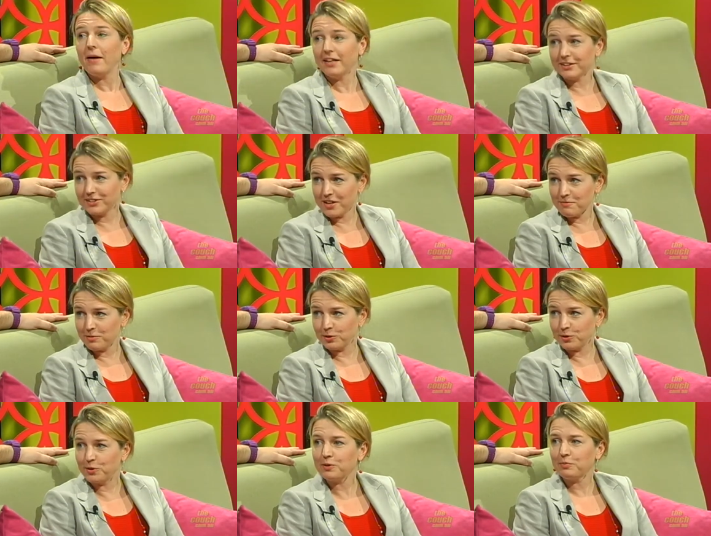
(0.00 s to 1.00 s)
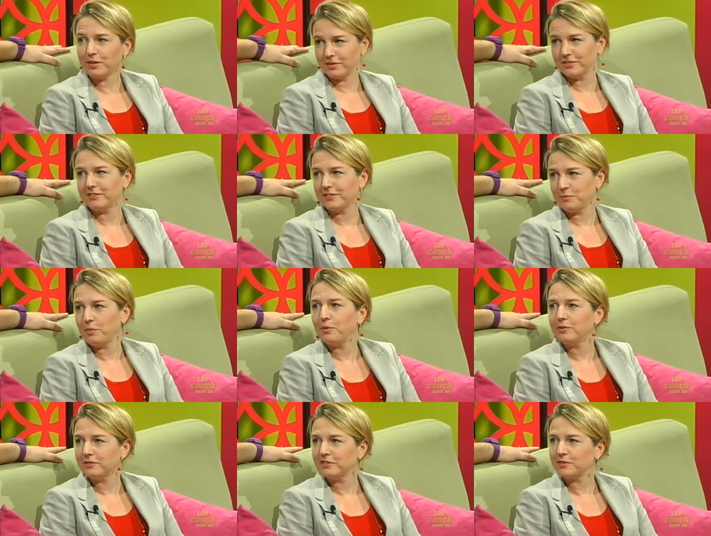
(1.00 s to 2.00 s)
time to cook because it's
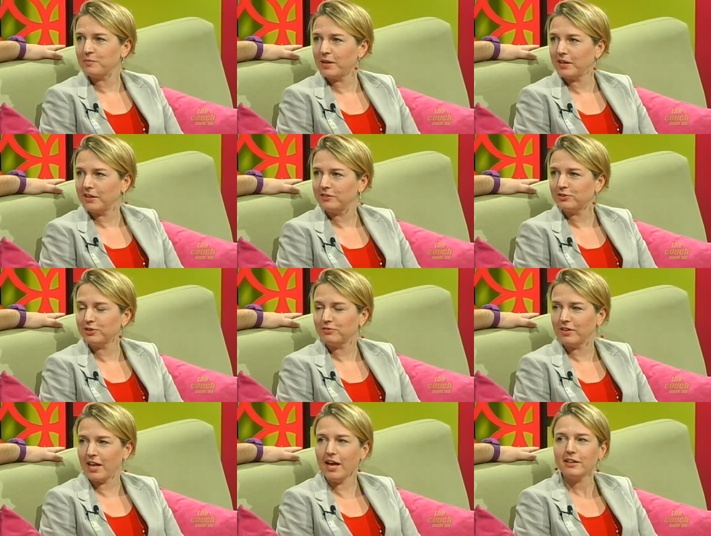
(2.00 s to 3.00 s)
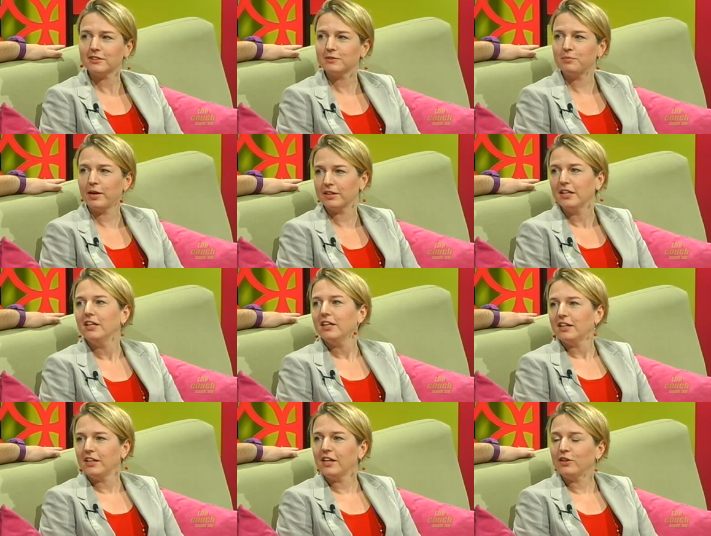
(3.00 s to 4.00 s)
important to me to relax. But
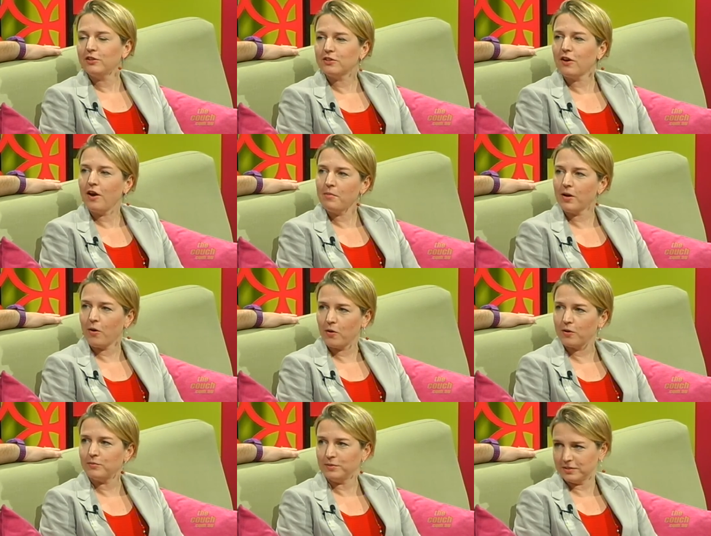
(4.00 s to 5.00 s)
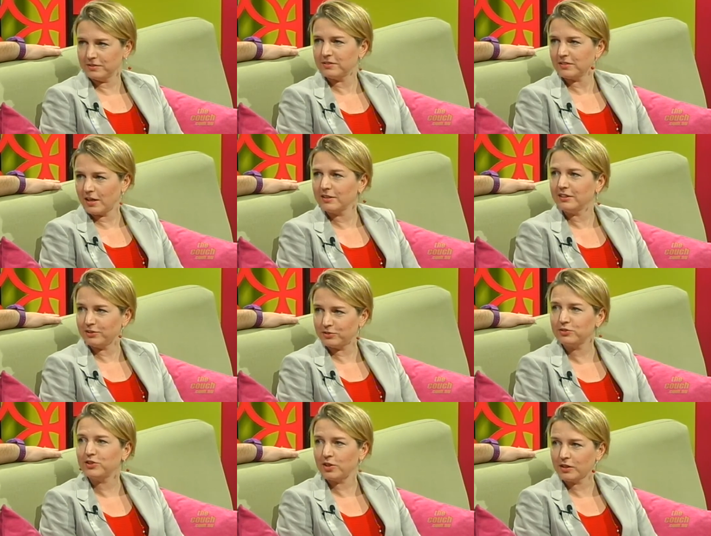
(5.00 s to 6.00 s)
yeah, your time at home is uh, is
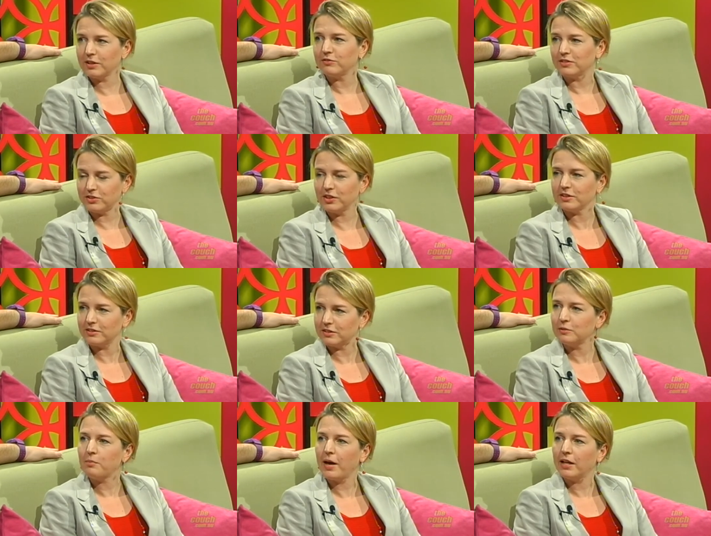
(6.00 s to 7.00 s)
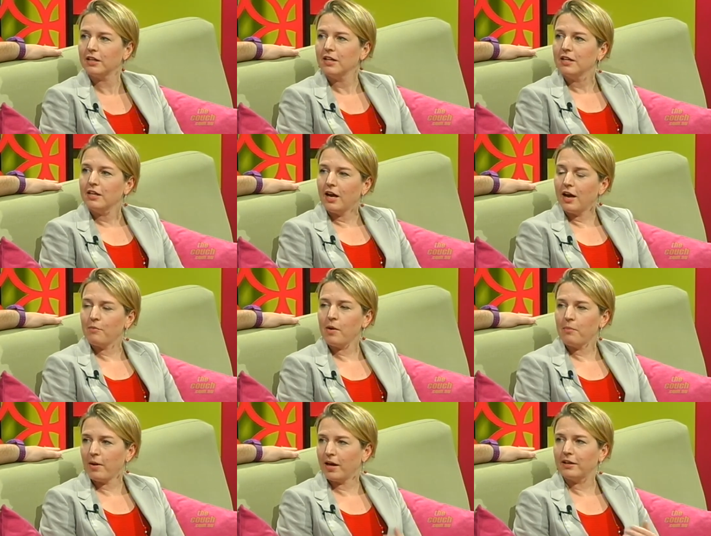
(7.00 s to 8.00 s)
certainly restricted. But uh, my
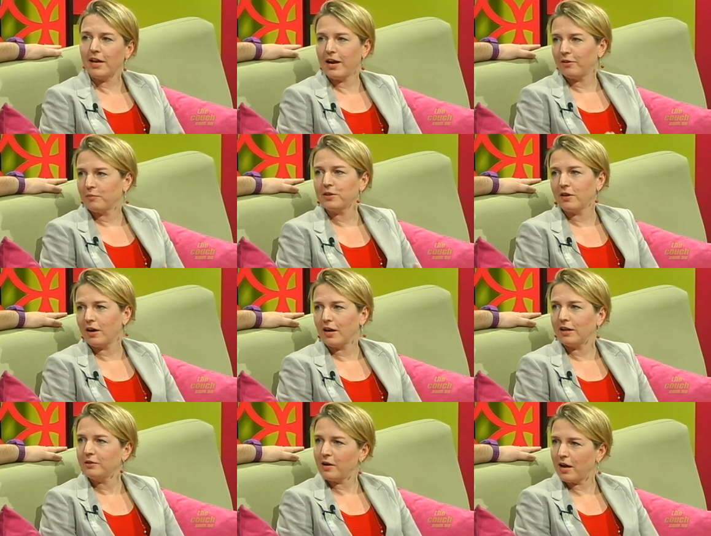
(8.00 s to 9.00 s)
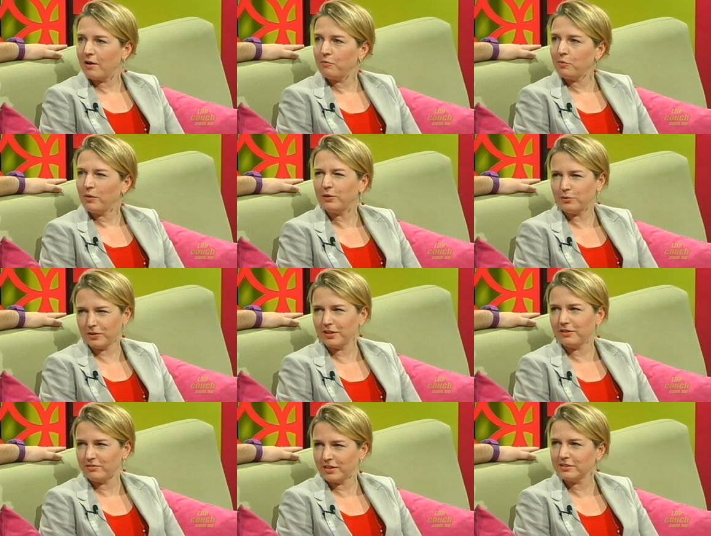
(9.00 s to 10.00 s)
partner Aram and I, um, we're good at
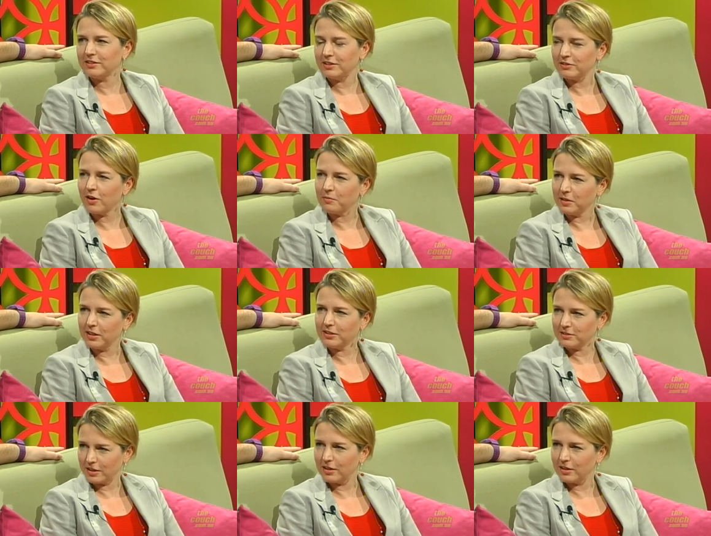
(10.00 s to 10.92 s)
investing time in each other.